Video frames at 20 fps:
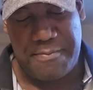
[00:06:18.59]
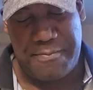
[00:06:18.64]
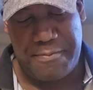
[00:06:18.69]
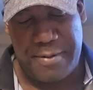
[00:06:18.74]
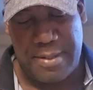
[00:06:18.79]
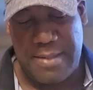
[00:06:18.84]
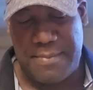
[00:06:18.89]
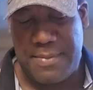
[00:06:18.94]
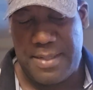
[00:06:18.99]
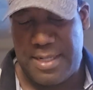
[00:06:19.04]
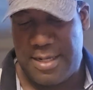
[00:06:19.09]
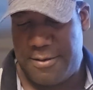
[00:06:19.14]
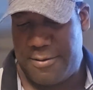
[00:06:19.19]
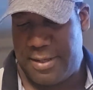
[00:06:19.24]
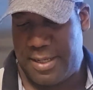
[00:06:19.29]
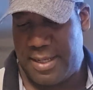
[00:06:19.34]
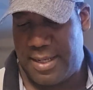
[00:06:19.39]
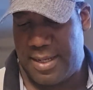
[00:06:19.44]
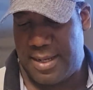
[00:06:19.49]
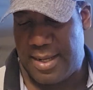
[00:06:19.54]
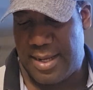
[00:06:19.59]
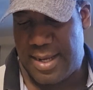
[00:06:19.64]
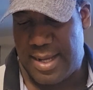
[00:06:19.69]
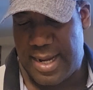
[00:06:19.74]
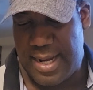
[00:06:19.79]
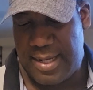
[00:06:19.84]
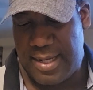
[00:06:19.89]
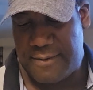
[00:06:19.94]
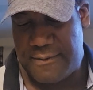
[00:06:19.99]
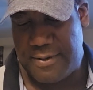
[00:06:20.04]
preliminary
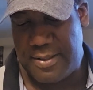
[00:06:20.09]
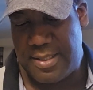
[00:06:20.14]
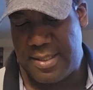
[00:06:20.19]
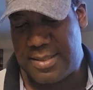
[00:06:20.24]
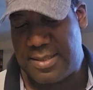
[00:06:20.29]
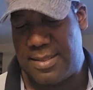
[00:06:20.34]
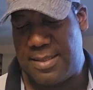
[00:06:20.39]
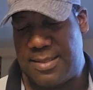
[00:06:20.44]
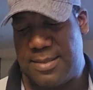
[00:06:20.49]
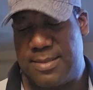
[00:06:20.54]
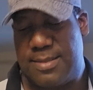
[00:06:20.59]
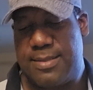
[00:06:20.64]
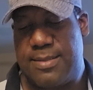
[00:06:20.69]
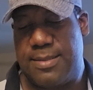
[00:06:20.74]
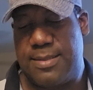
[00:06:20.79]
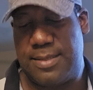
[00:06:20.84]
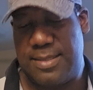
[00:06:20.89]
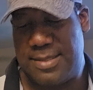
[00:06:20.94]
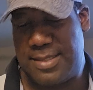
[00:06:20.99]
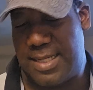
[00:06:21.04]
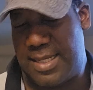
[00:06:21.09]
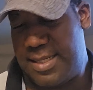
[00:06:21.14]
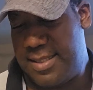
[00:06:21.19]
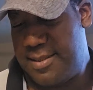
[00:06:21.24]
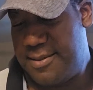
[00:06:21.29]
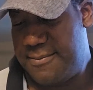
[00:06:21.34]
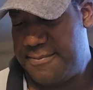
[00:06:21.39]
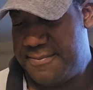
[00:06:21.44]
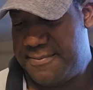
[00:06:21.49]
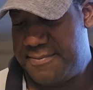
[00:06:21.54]
high-level
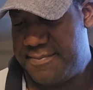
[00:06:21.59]
design,